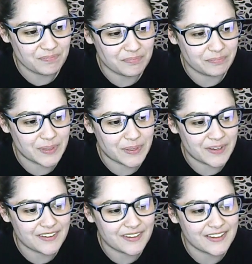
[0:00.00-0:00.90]
but
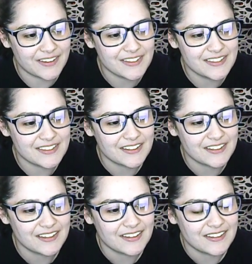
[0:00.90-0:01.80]
yeah, it's
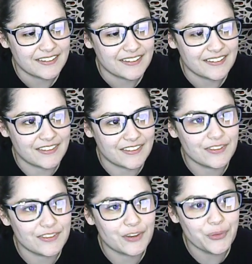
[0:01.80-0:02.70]

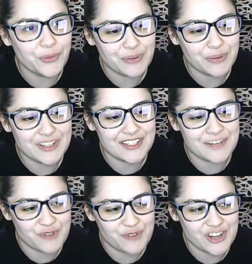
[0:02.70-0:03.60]
the only reason
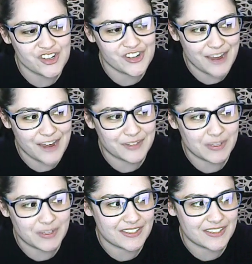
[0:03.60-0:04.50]
I'm rigid now is
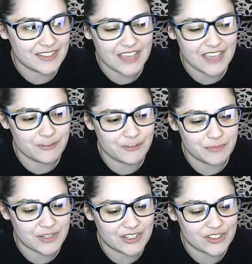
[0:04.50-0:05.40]
because these haven't
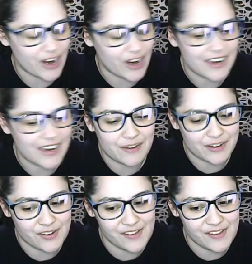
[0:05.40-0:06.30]
been tried out at
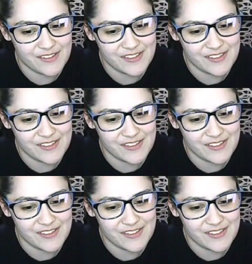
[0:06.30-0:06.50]
all.